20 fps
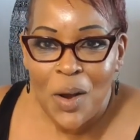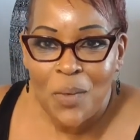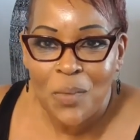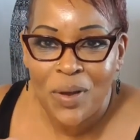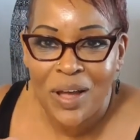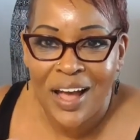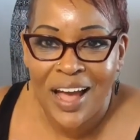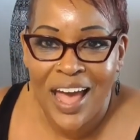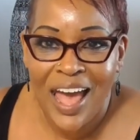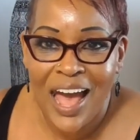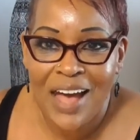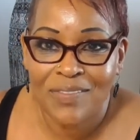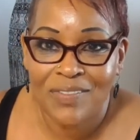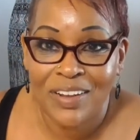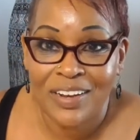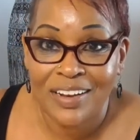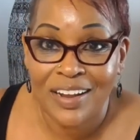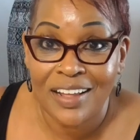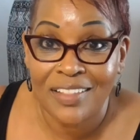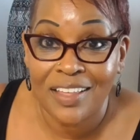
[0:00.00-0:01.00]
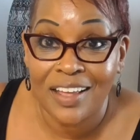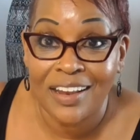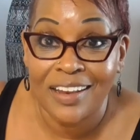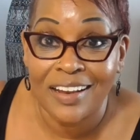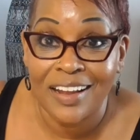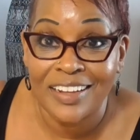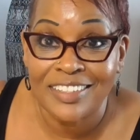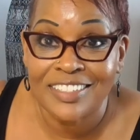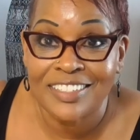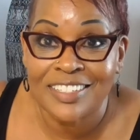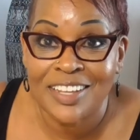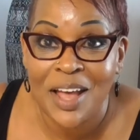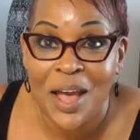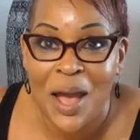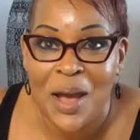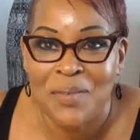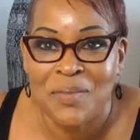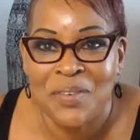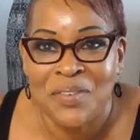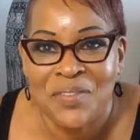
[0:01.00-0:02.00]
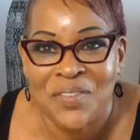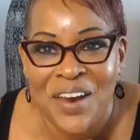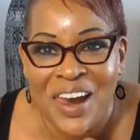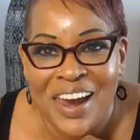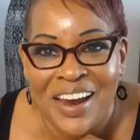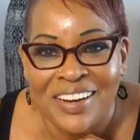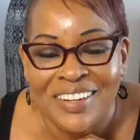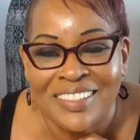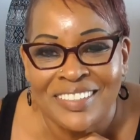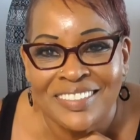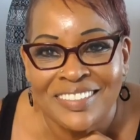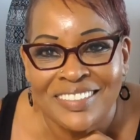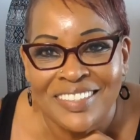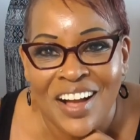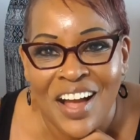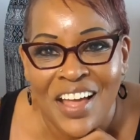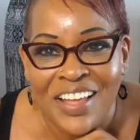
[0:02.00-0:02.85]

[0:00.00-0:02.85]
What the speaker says: We'll have another lunchtime around.